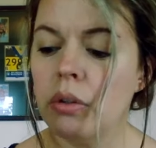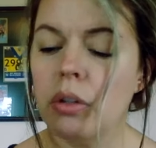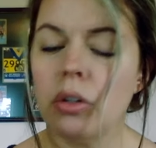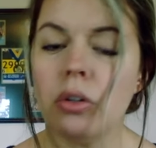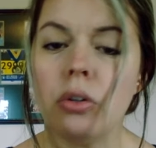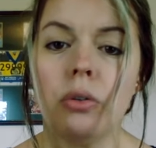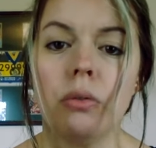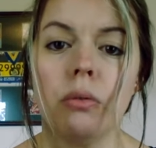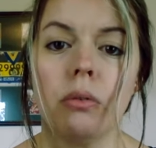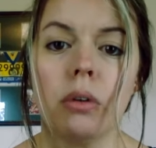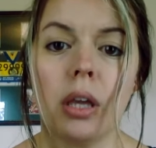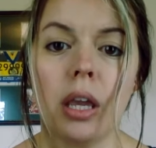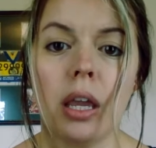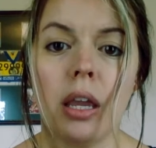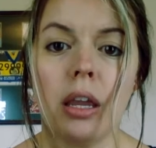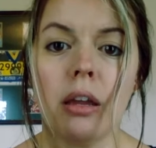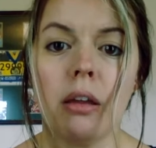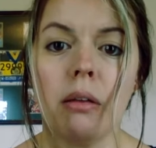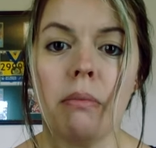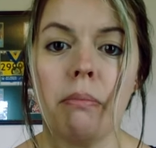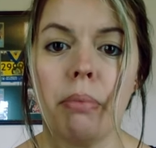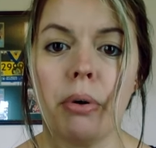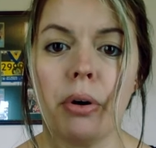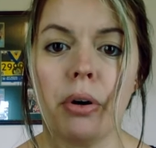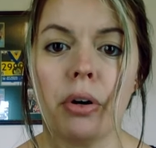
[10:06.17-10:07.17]
You
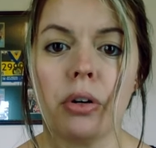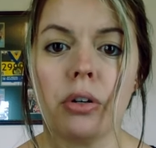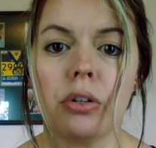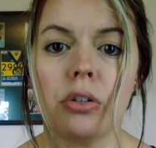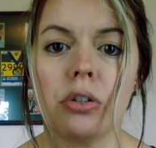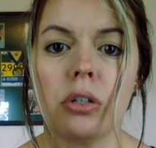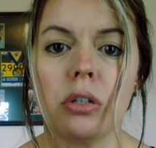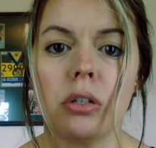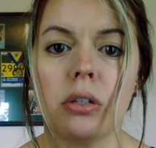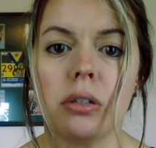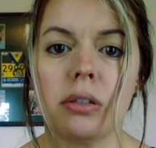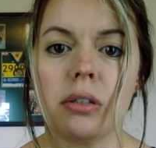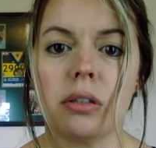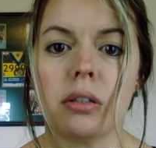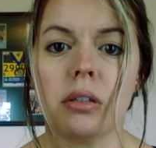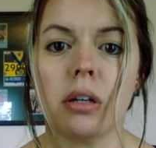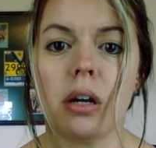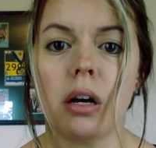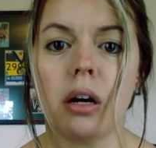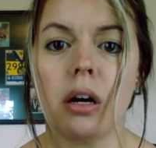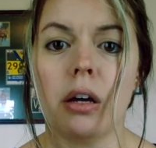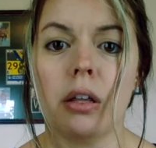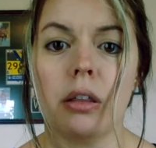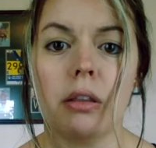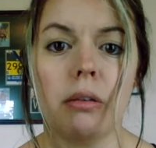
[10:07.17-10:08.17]
can purchase
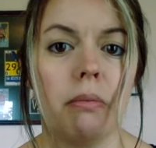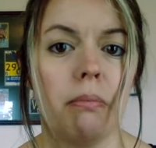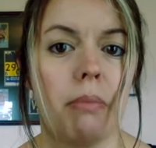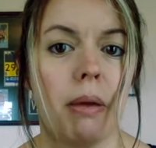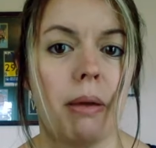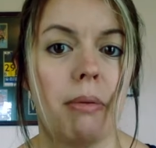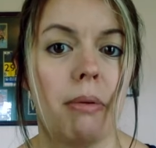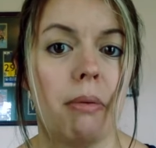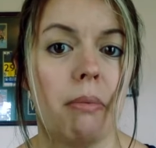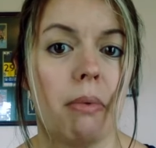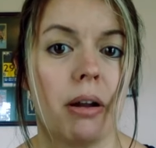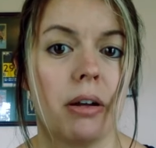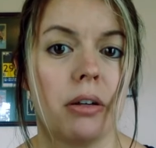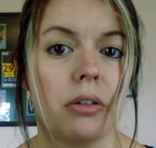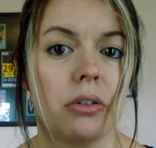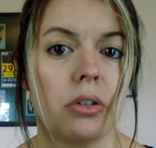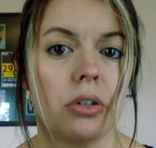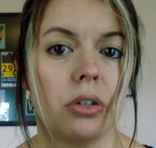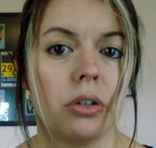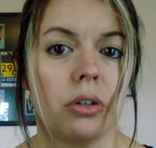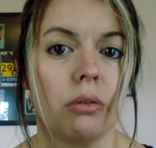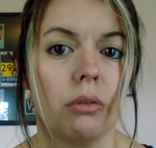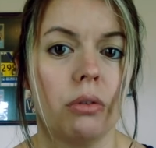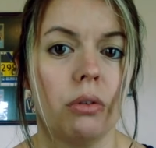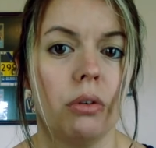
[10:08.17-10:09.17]
the Baby
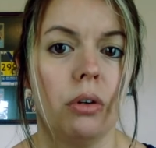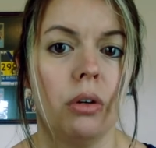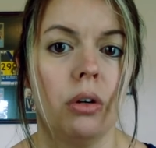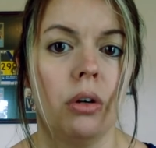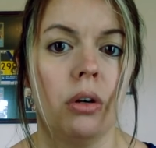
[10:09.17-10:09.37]
Monitor